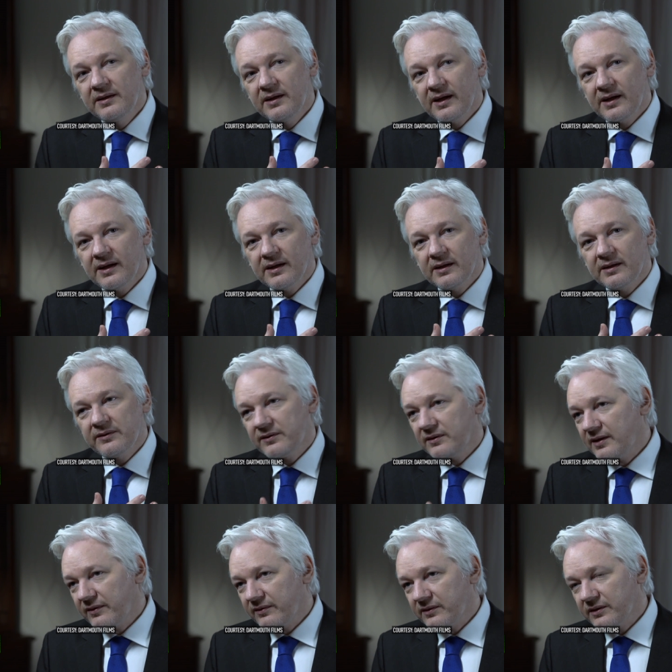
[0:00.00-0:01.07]
the
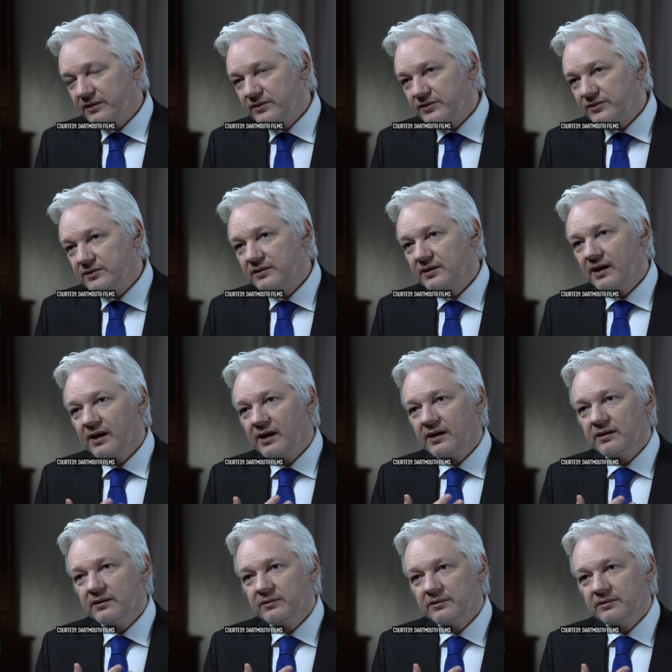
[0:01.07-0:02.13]
Netherlands,
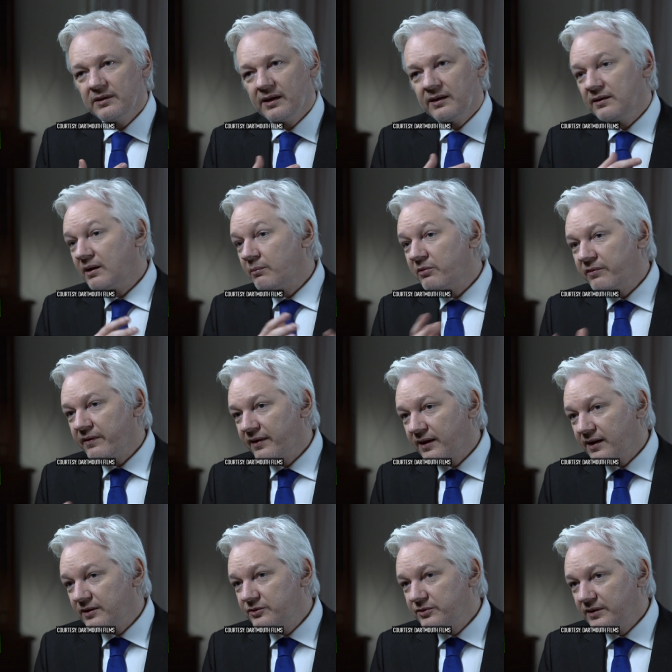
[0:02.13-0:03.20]
and a number of other
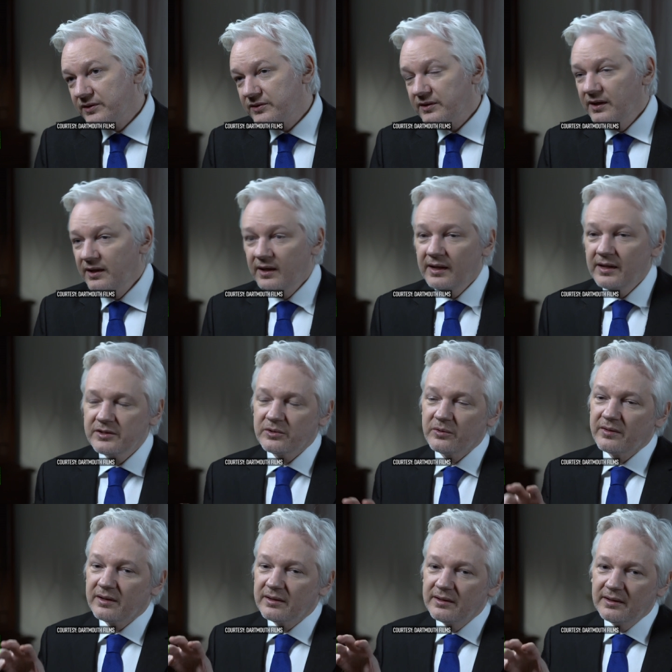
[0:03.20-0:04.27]
countries, so
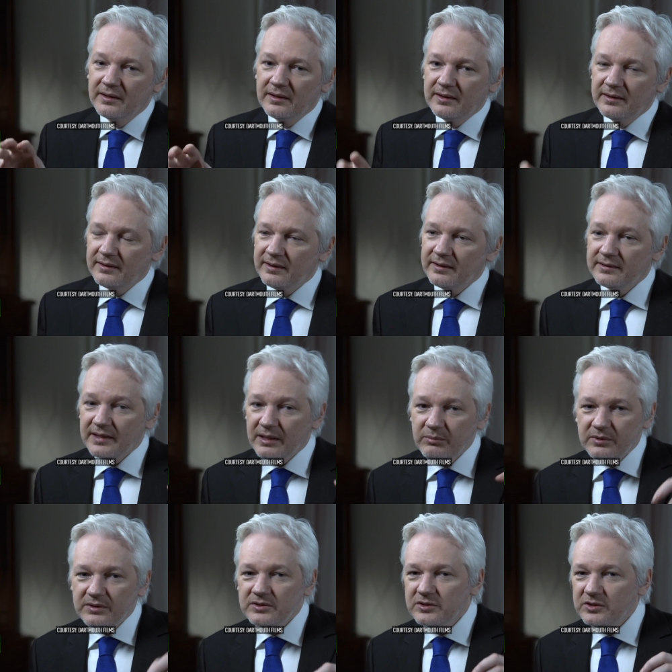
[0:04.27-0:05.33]
that the
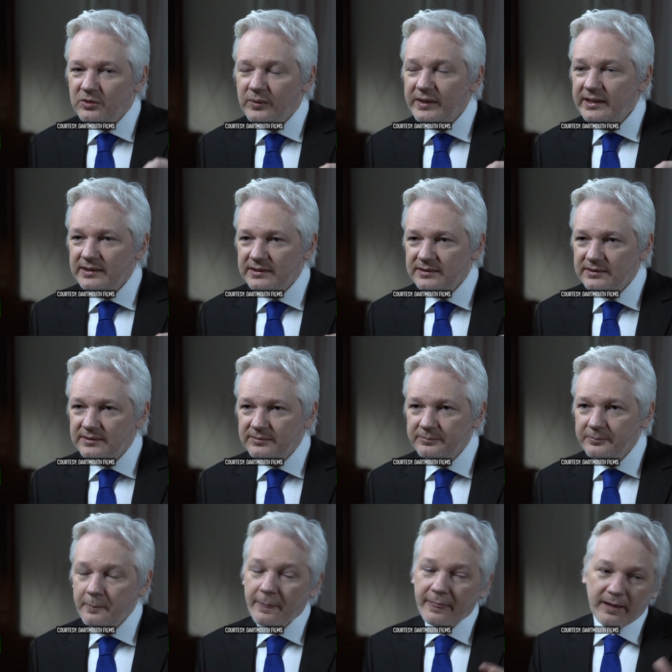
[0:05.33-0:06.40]
attempted squeeze
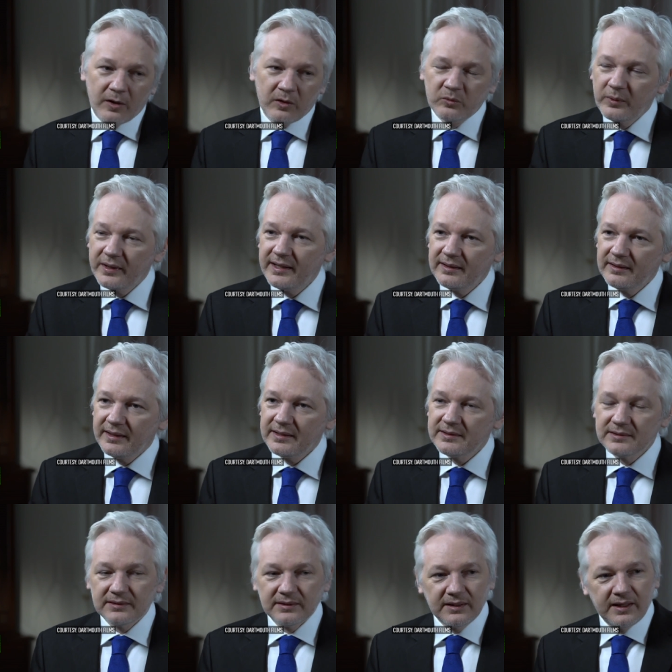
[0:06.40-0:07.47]
on
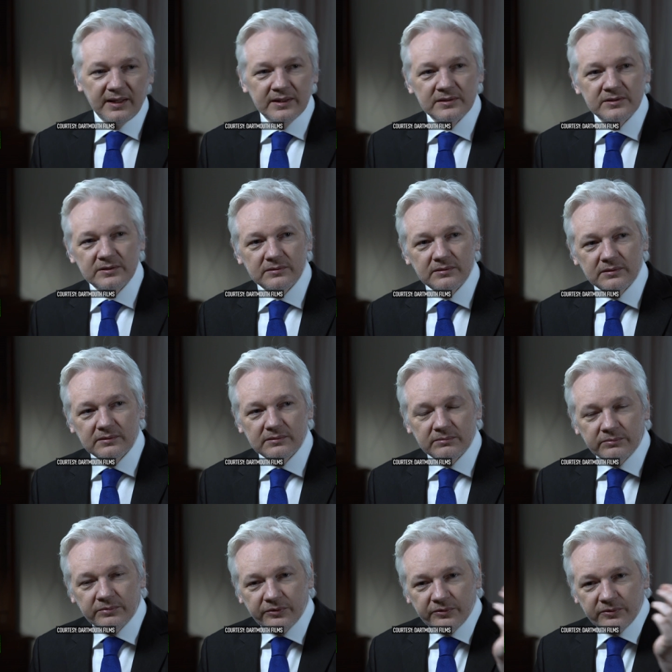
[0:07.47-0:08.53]
Wikileaks is
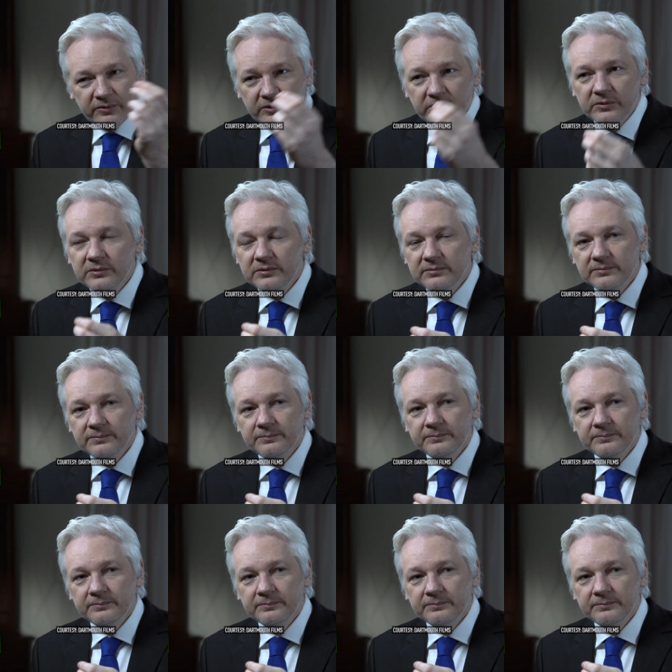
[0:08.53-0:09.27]
through